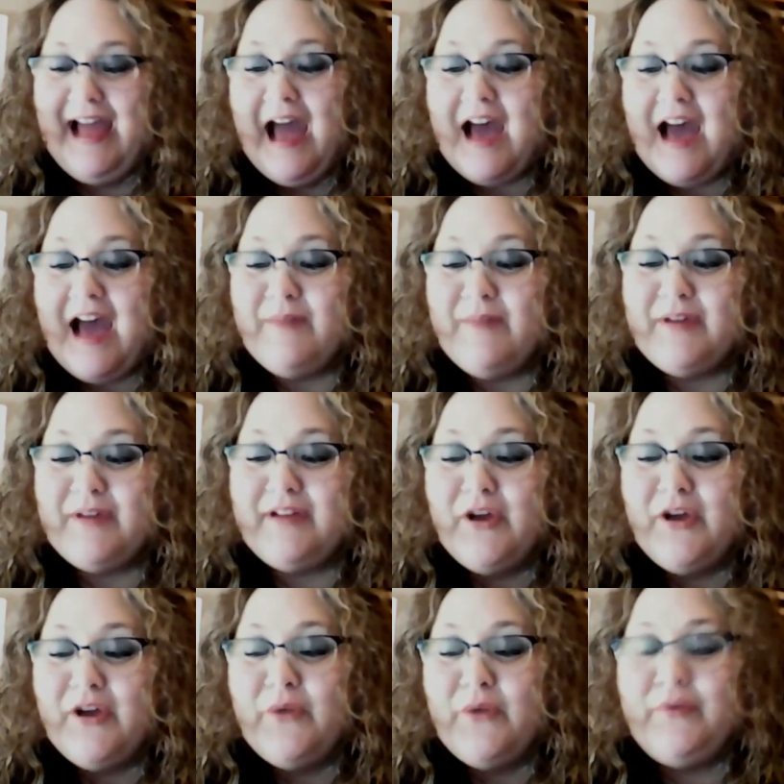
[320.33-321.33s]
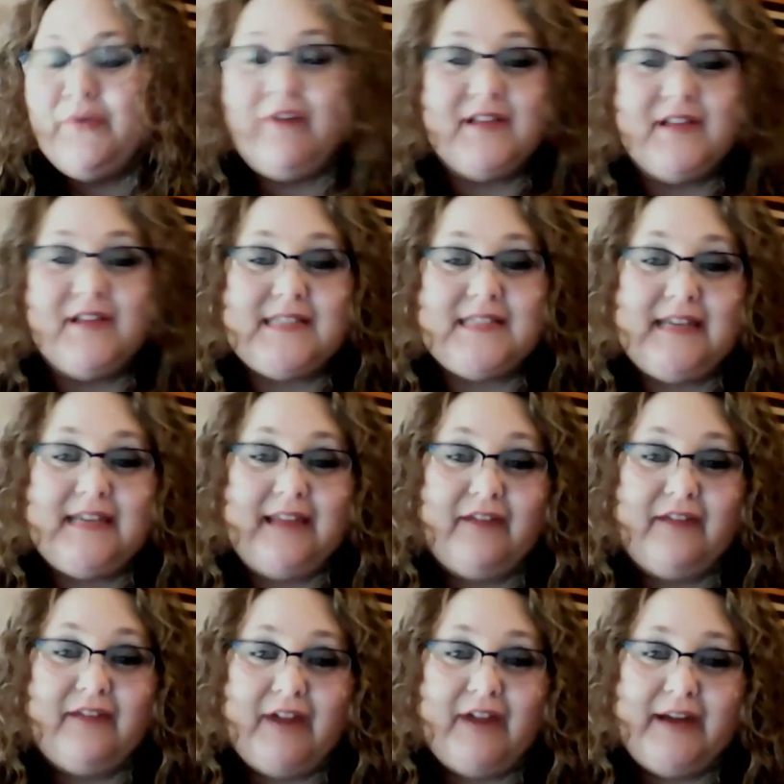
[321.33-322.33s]
I mean, we've all seen
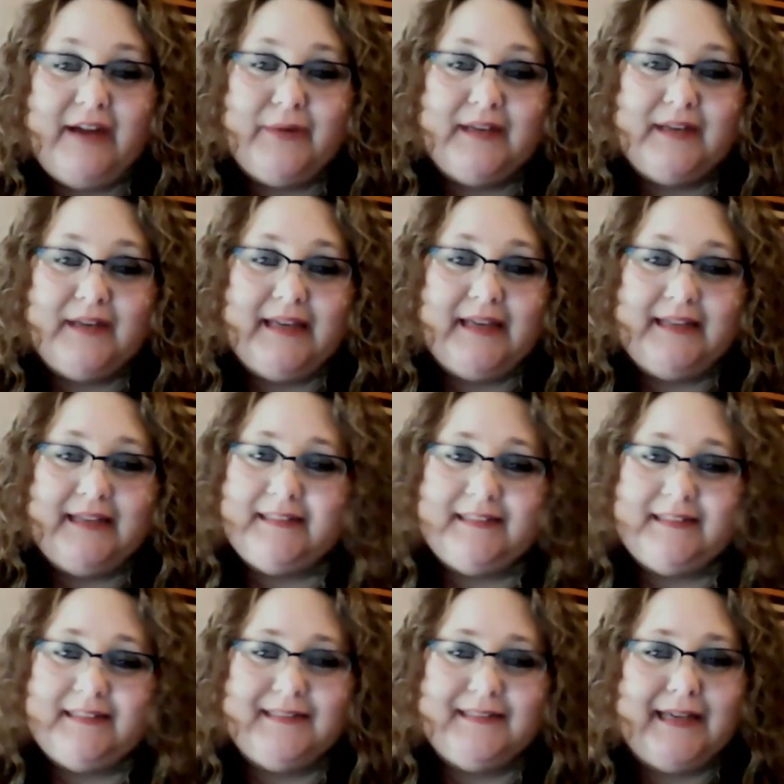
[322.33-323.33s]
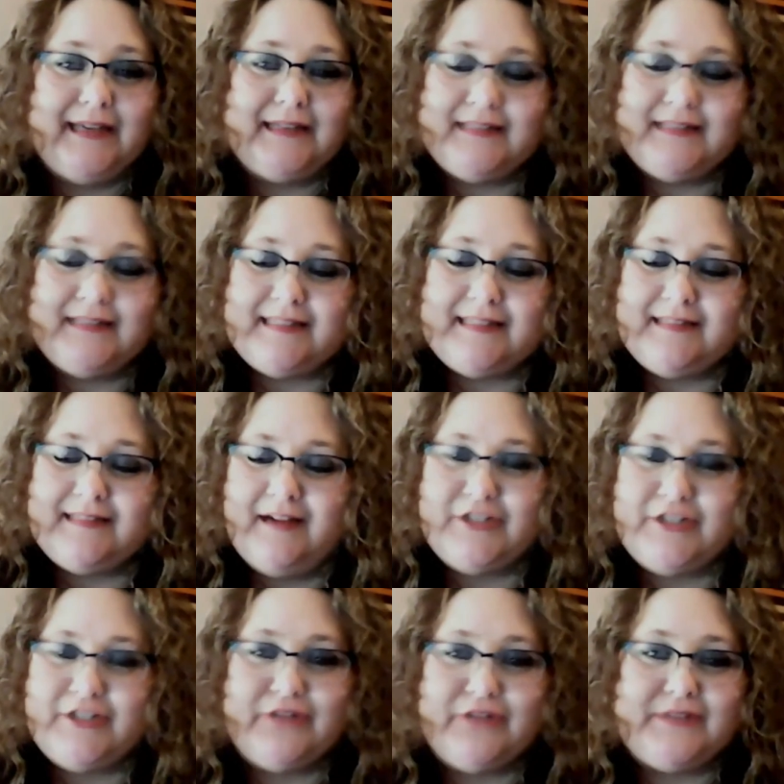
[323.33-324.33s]
that, right? Where like this is not
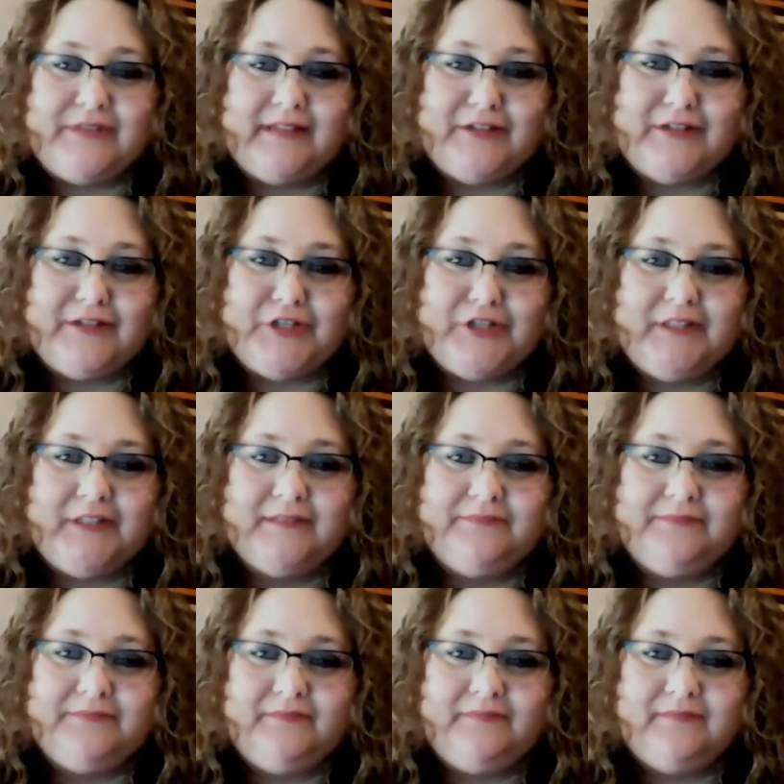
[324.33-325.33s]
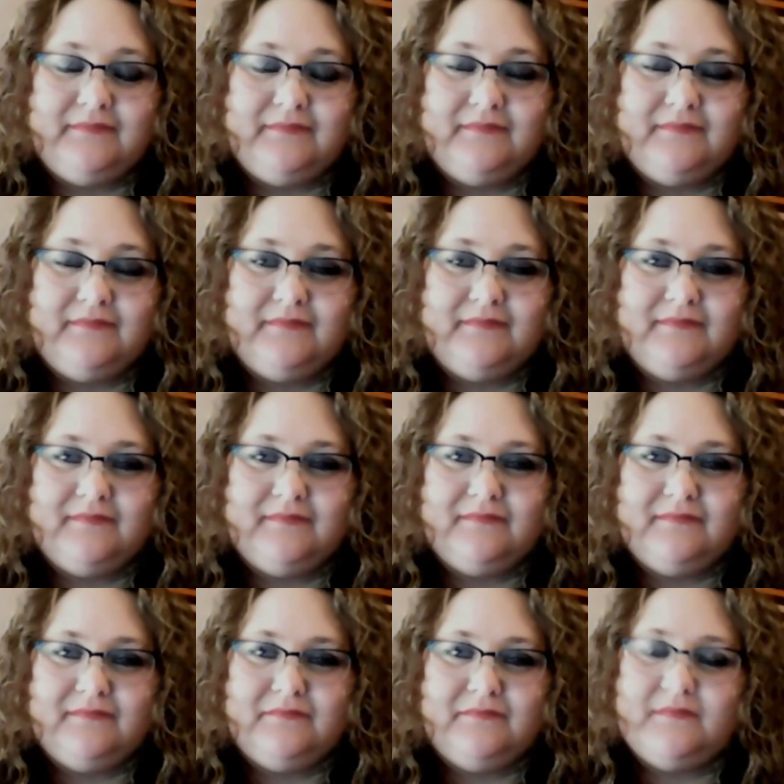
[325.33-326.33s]
Joe's signature.
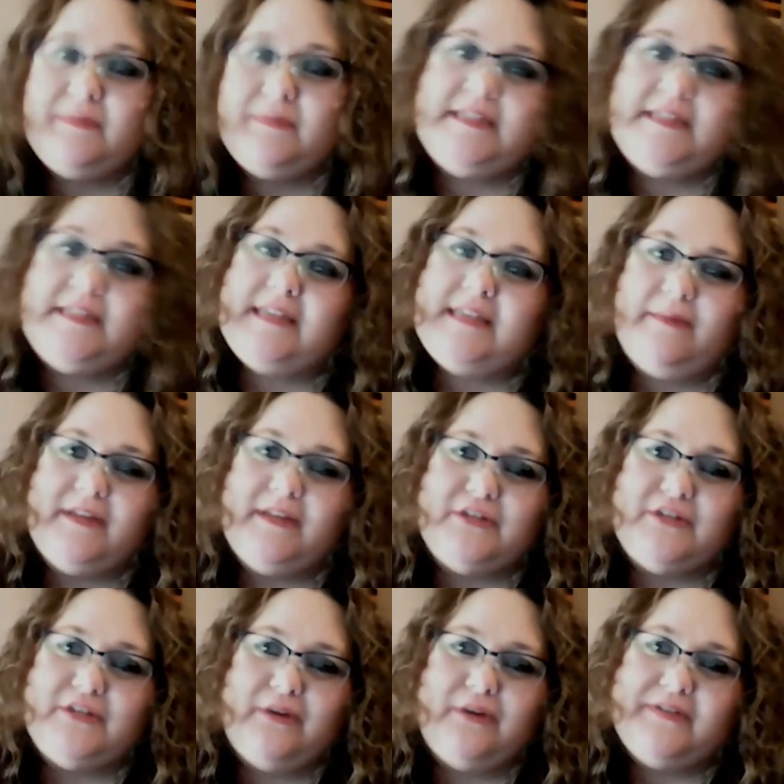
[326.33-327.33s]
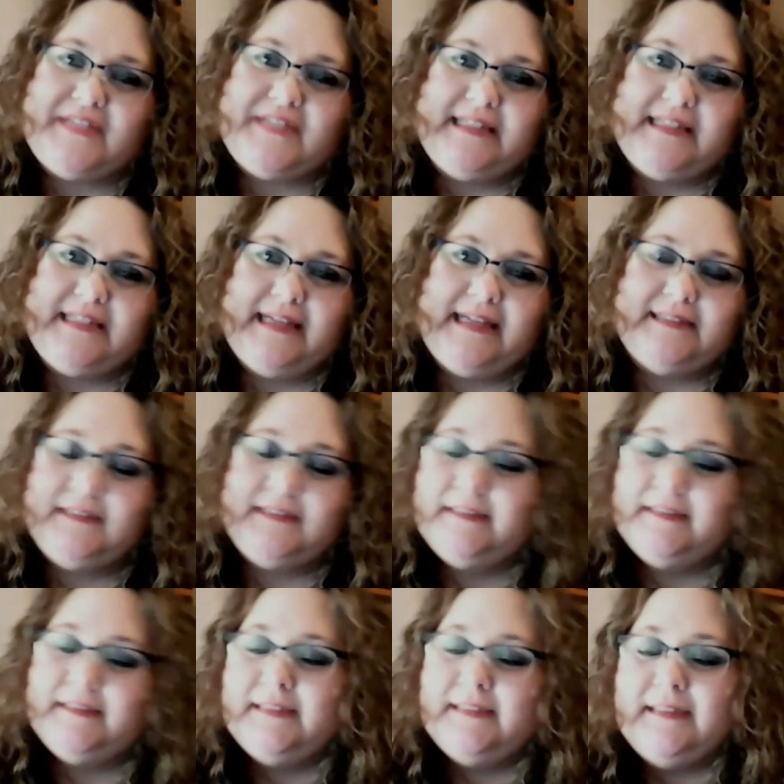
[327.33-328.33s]
Please tell me that you all have seen that.
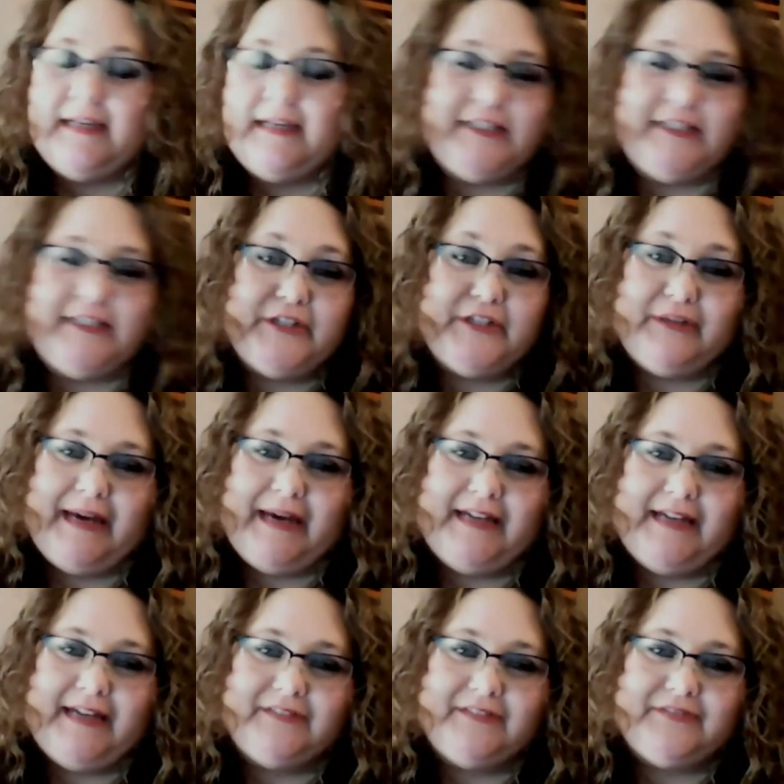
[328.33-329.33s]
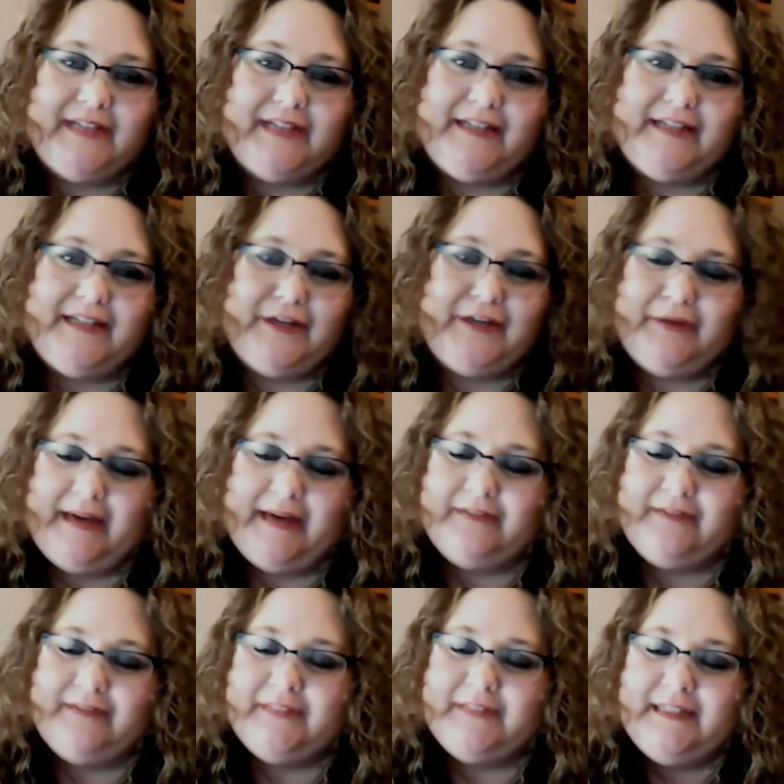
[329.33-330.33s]
I know you have. I know you
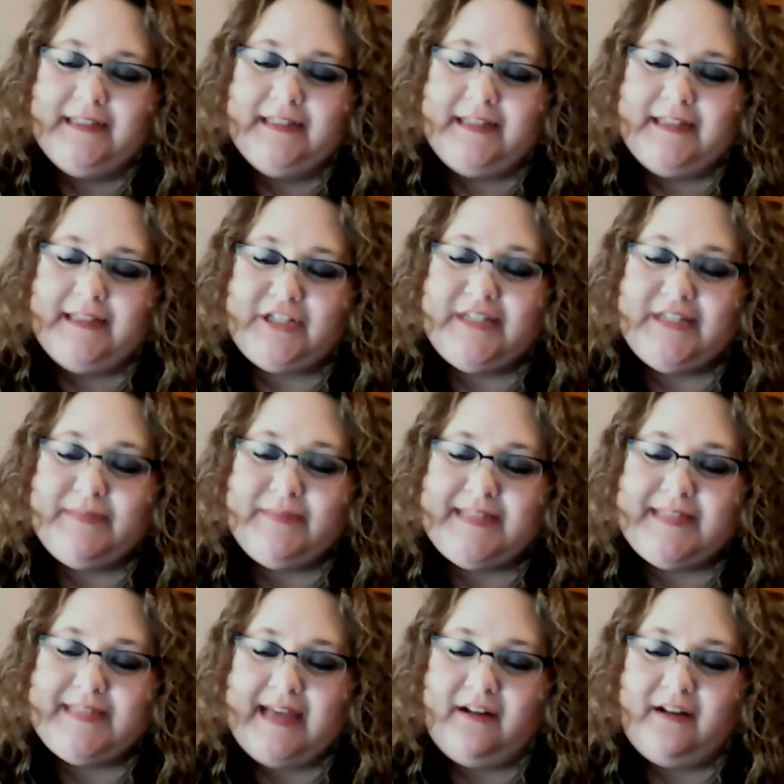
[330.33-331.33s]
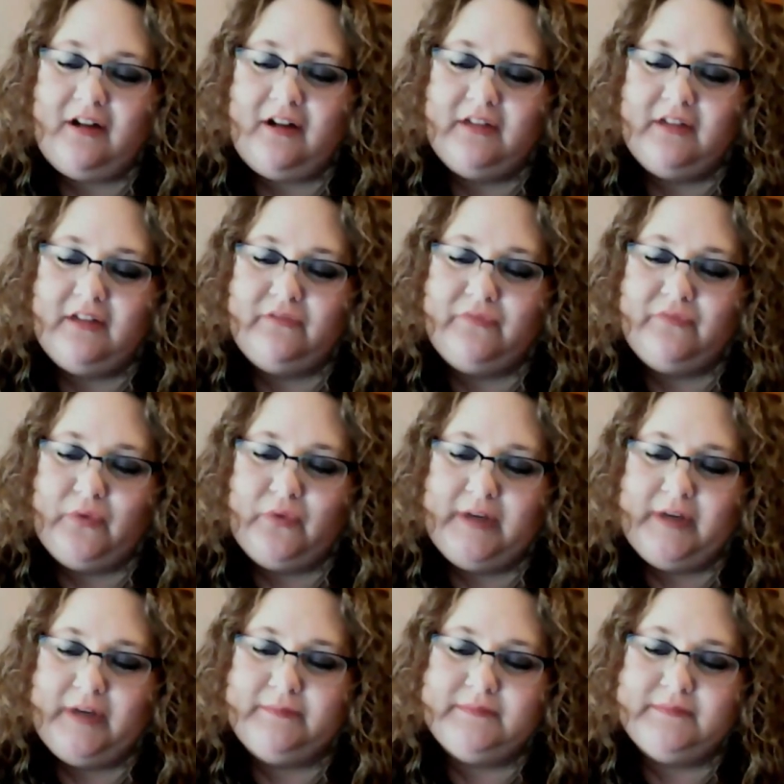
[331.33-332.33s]
have. Like, she's been signing all of them for
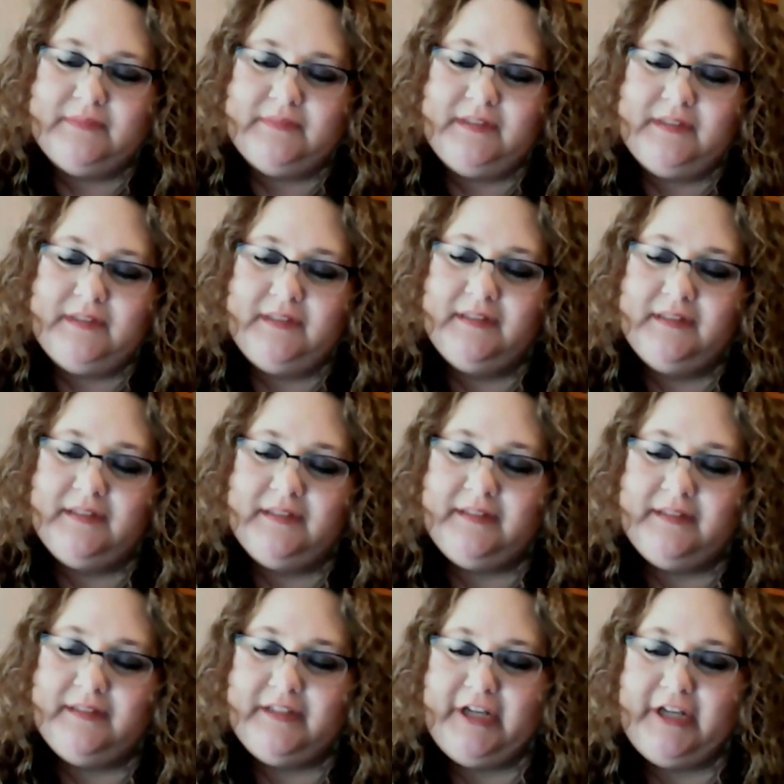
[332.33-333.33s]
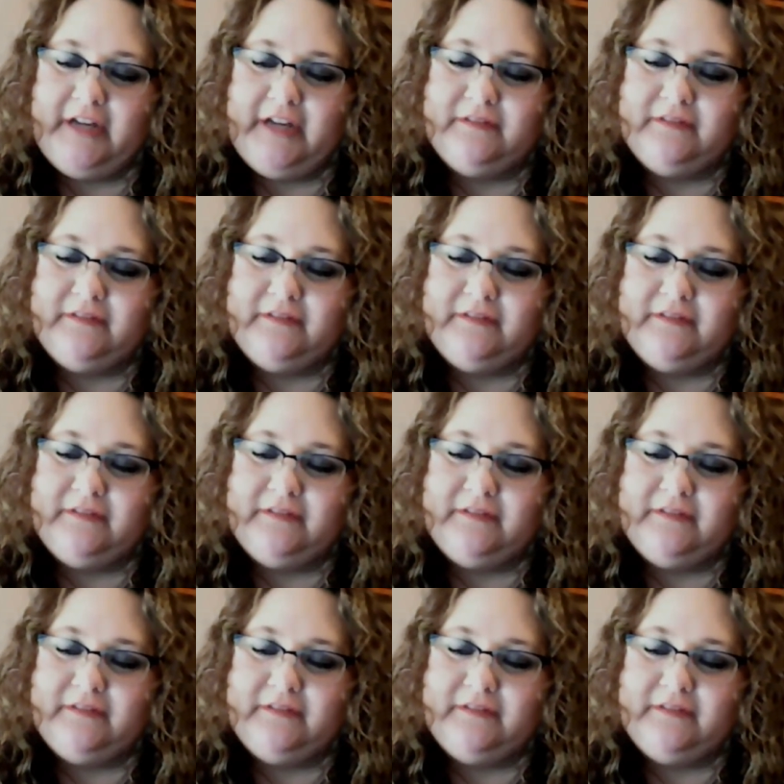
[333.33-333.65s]
him. You know,